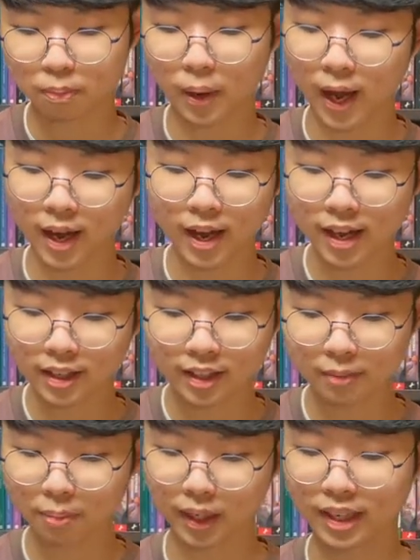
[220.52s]
Pac
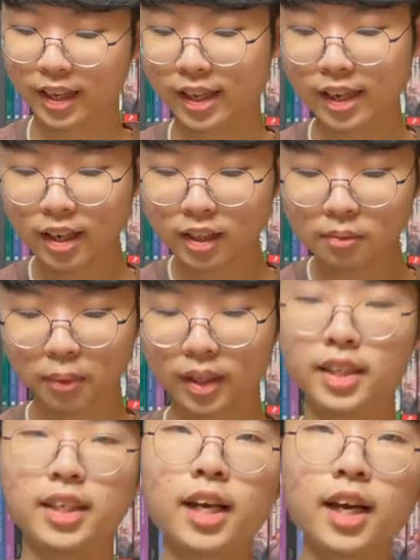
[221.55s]
Pacian?
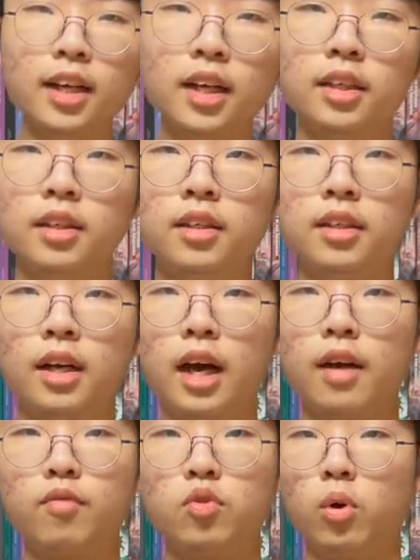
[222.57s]
Pacia? I
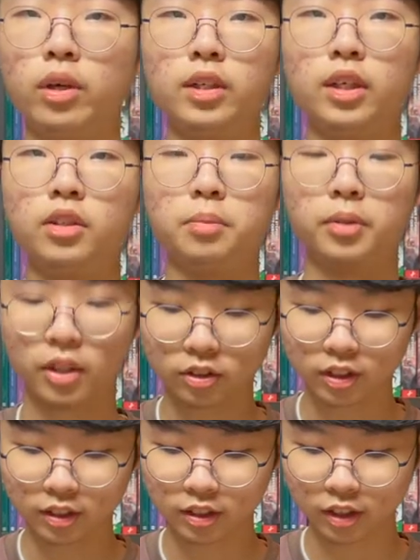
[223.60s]
have no idea how to pronounce
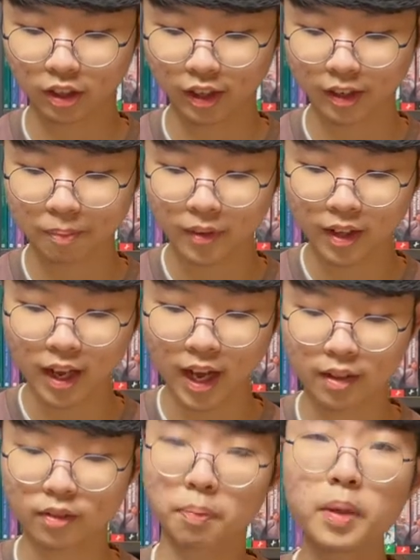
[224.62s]
that, sorry.
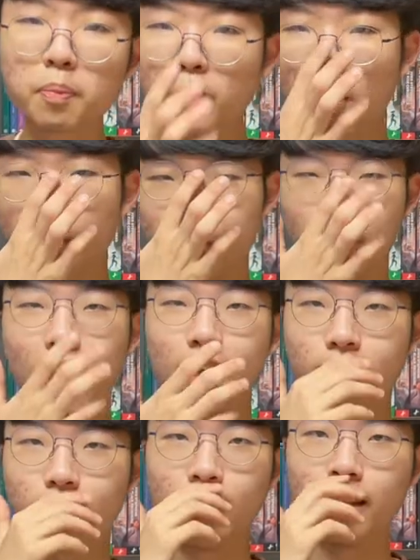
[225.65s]
And the people of
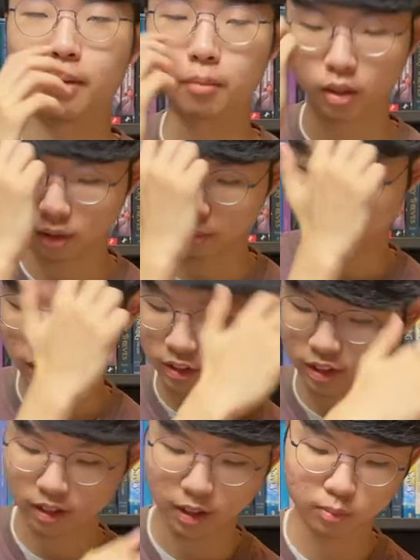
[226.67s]
that land, I'm not gonna pronounce
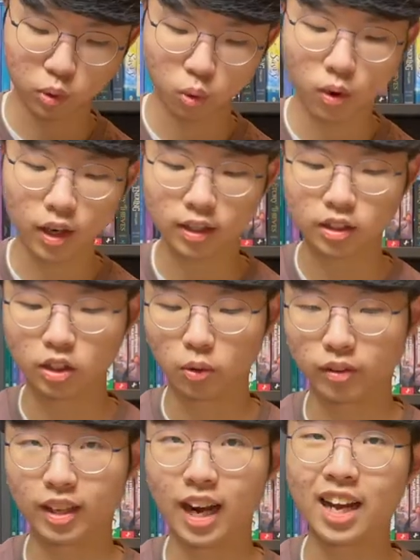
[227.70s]
that name twice,
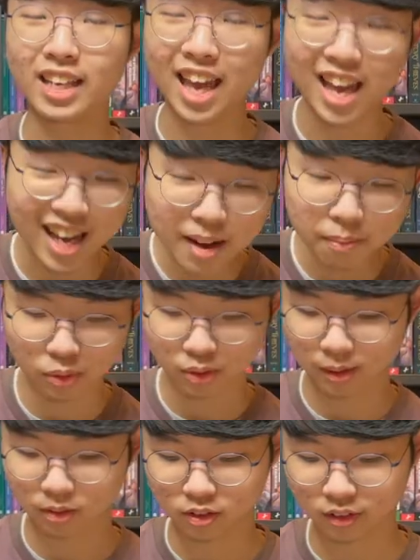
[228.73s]
knowing that I am
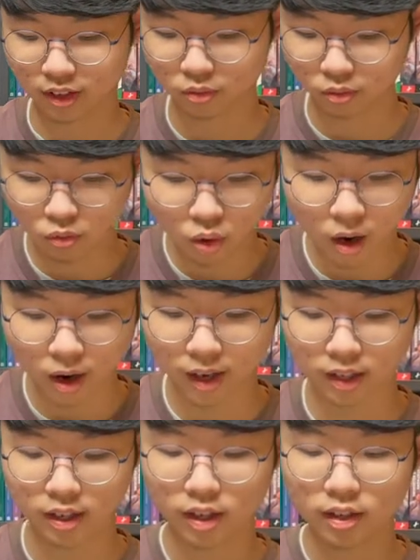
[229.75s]
pronouncing that
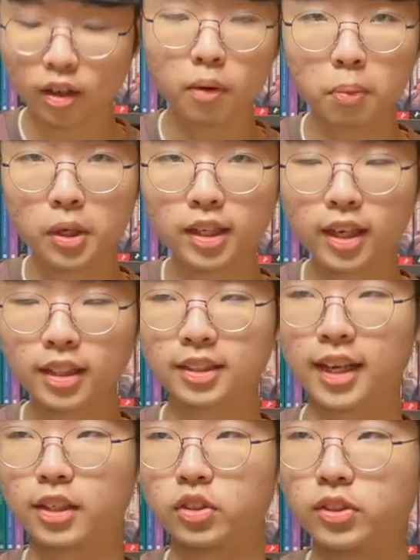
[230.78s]
wrong, are pretty nice
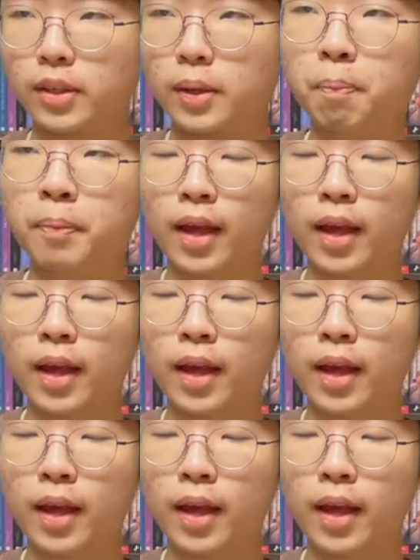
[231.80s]
actually.